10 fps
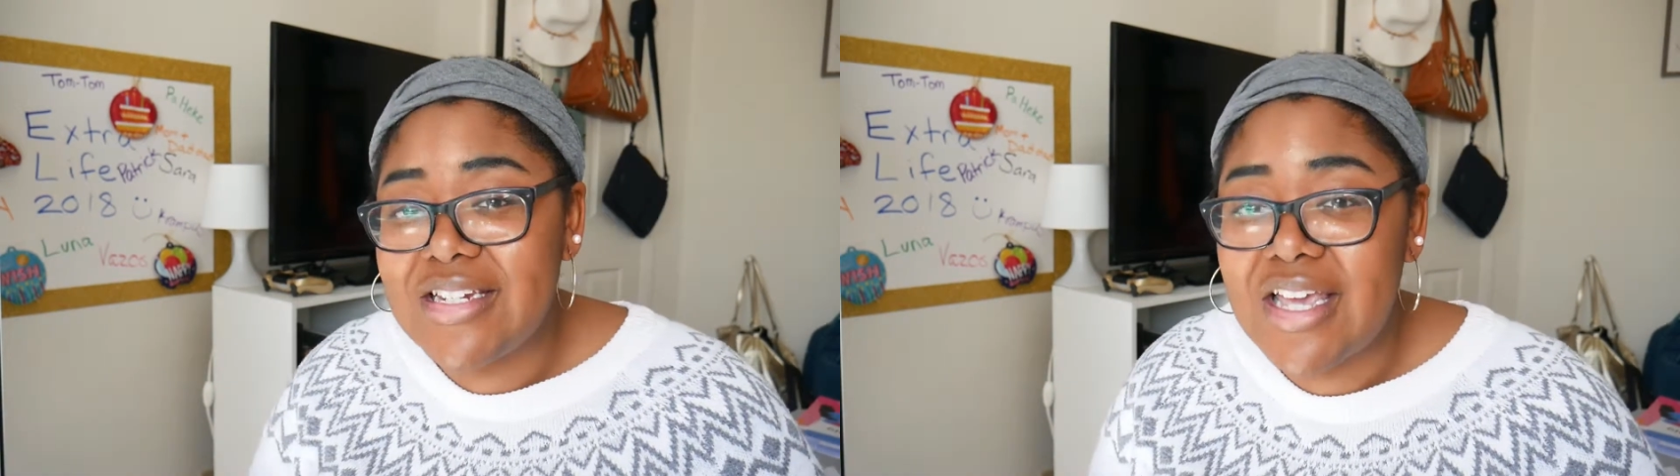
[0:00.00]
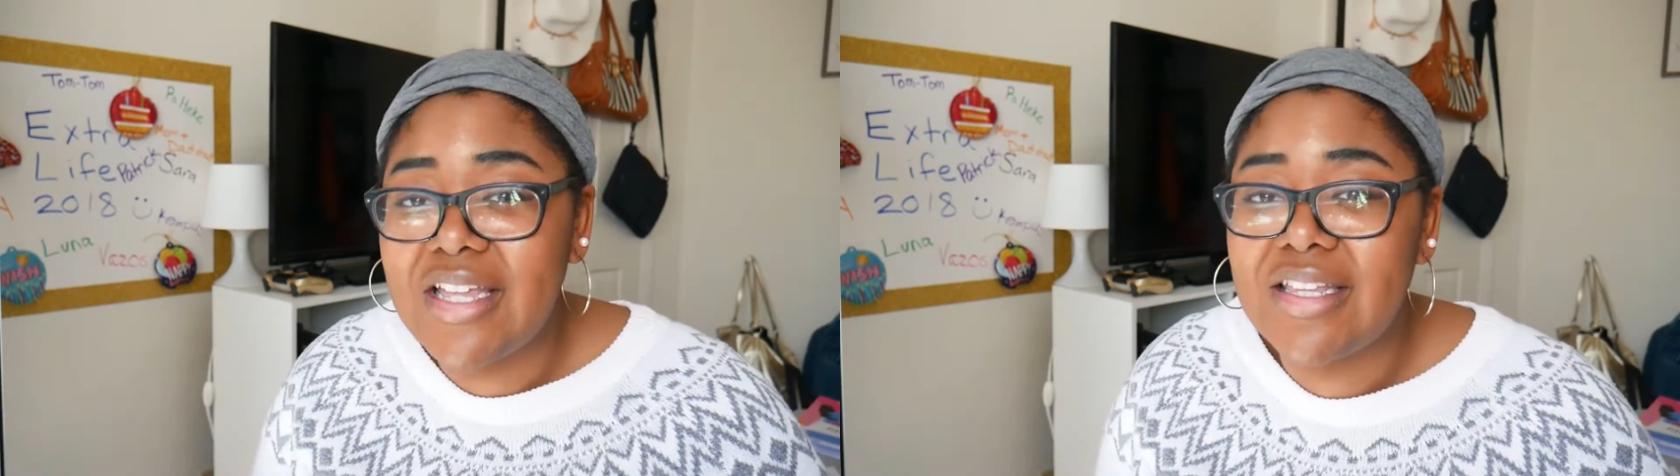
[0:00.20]

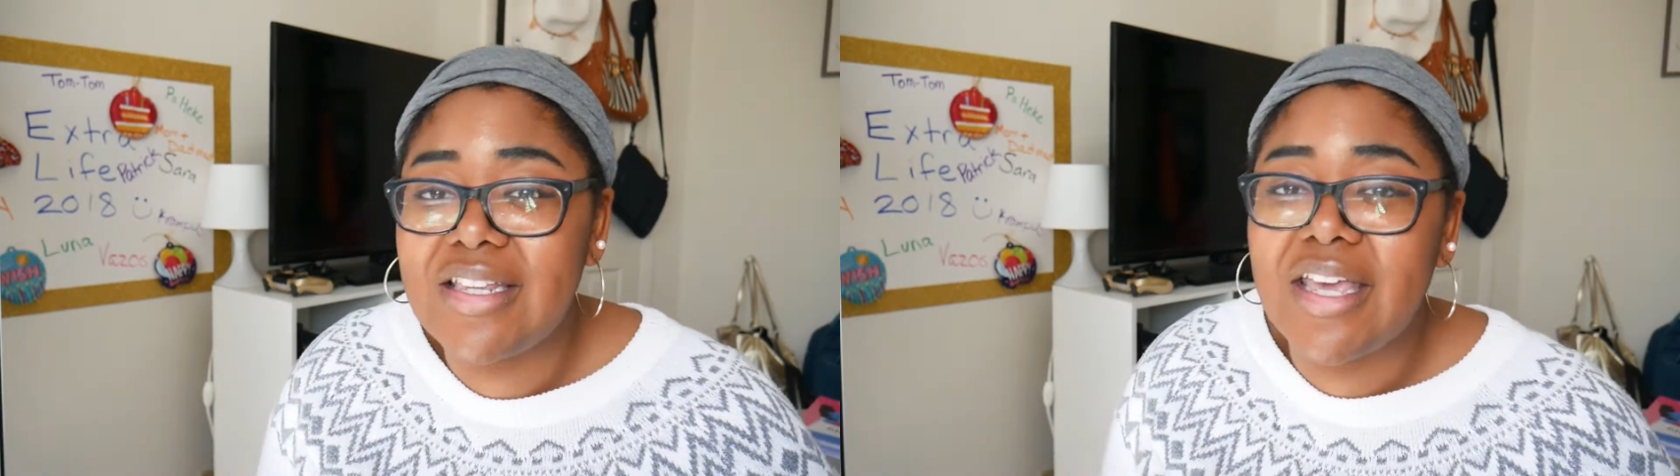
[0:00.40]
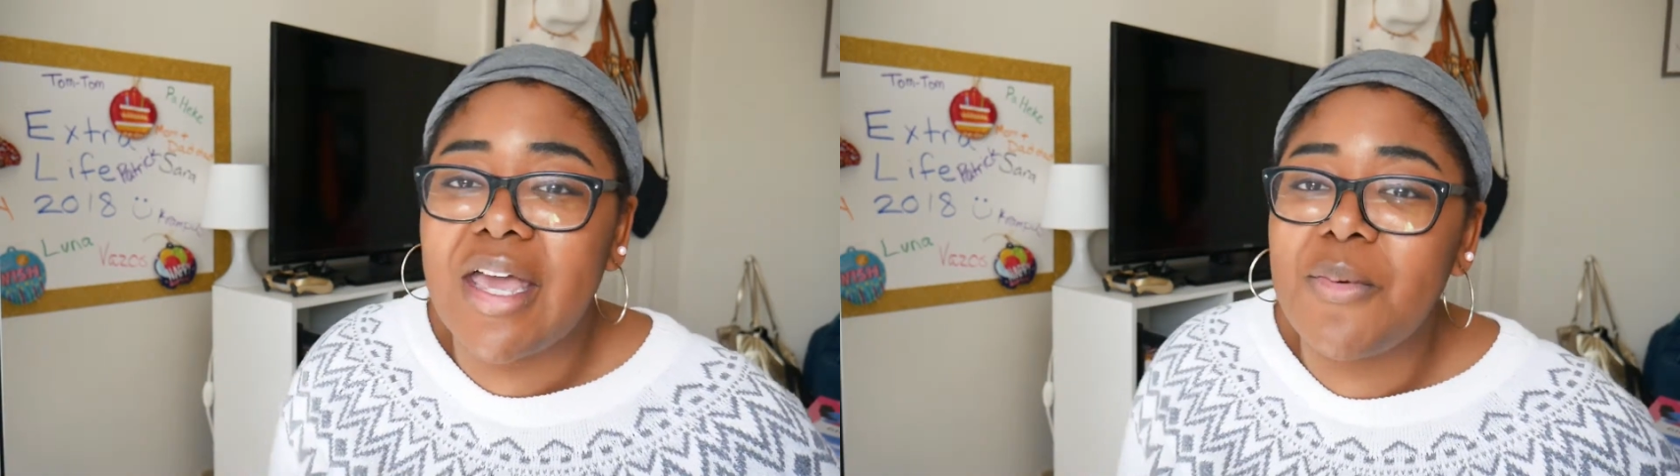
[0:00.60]
daily
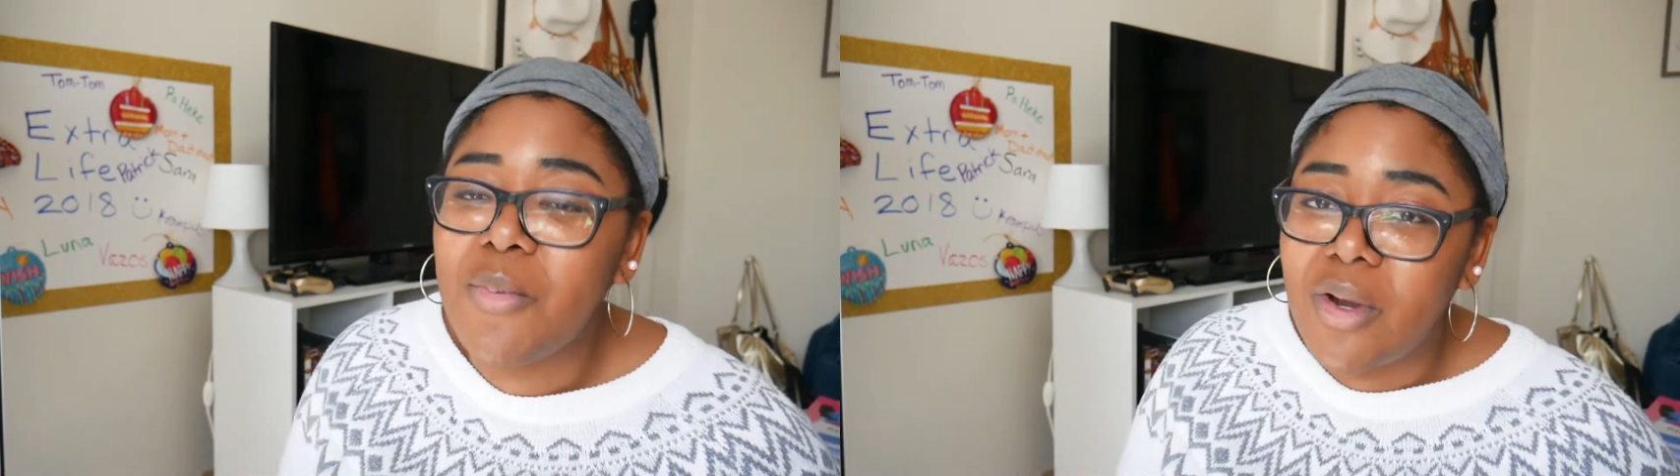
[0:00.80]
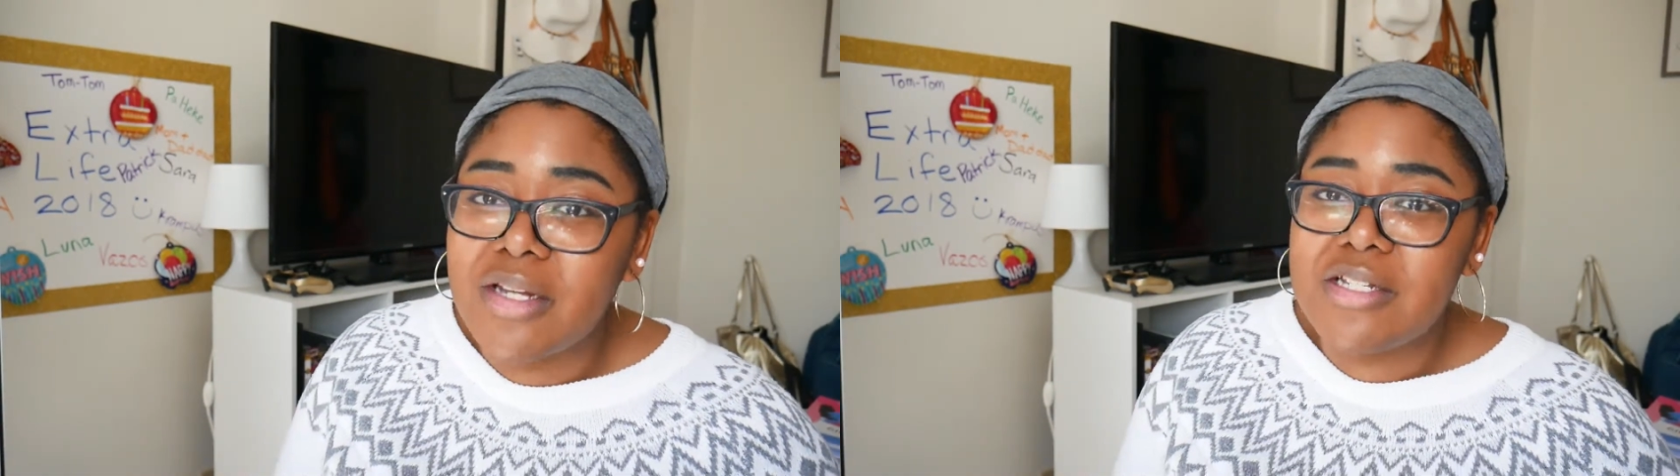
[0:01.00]
like I
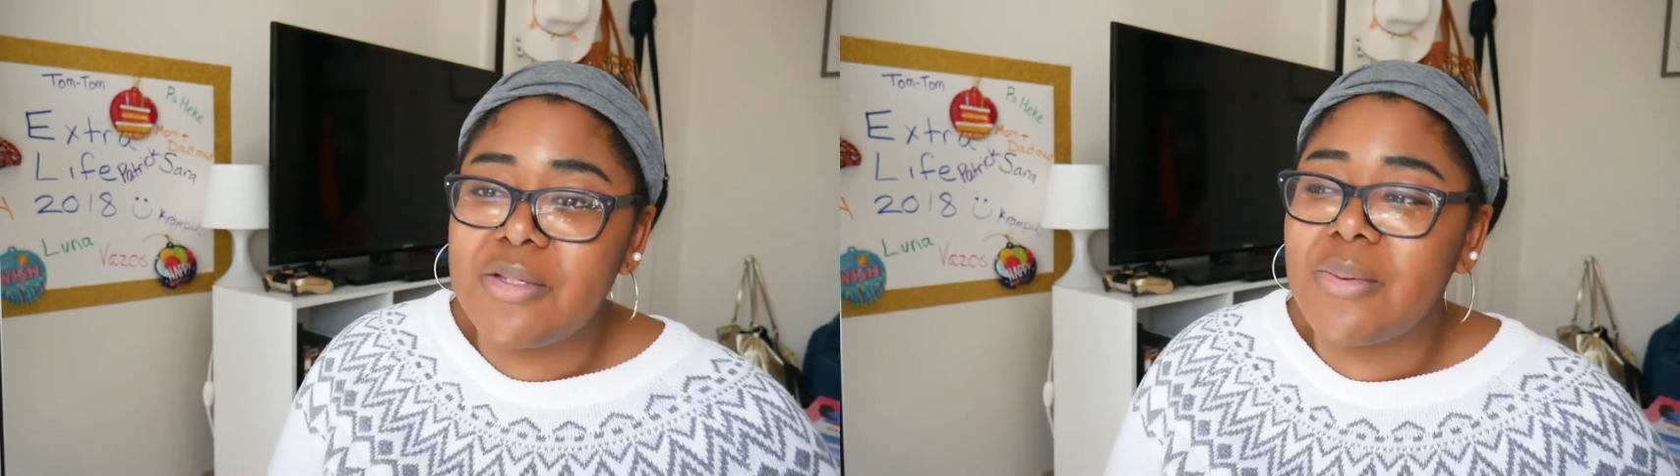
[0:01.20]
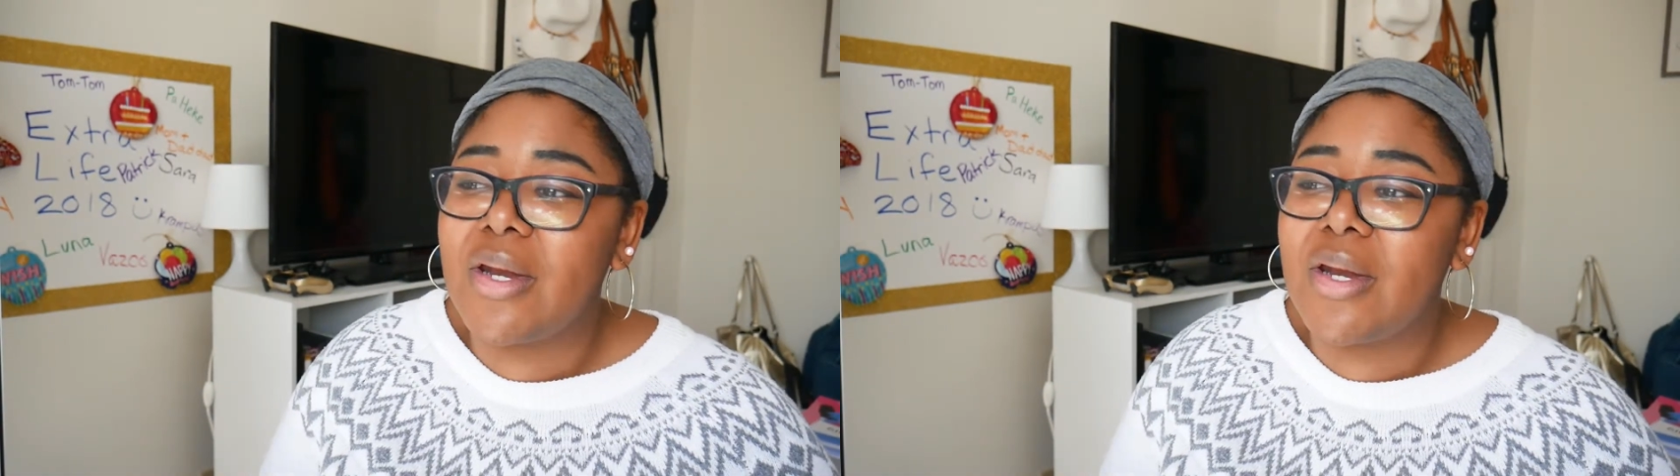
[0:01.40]
want to,